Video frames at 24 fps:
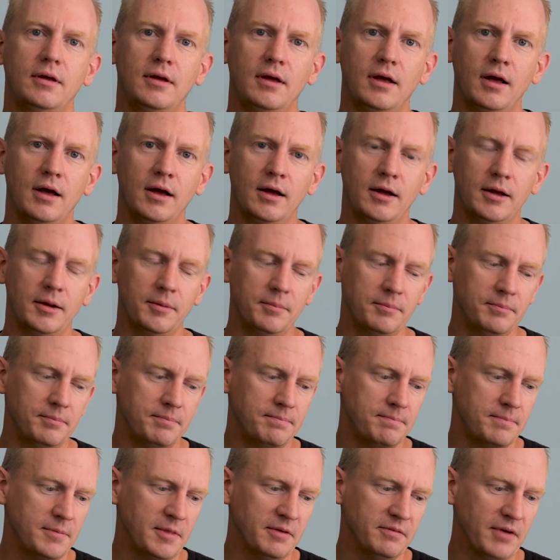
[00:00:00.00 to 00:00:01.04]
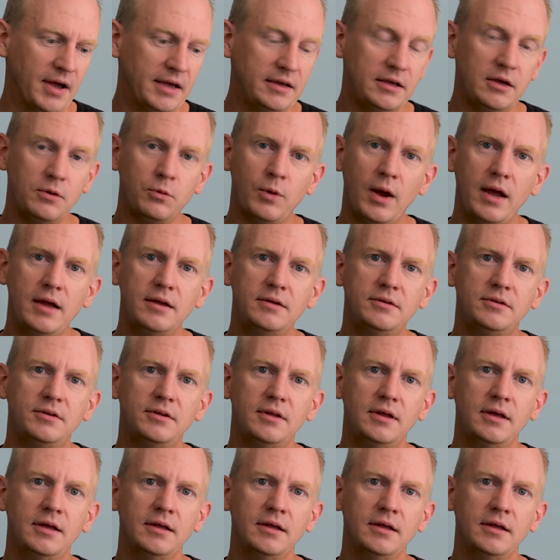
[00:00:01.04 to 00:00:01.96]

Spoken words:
The Viking raids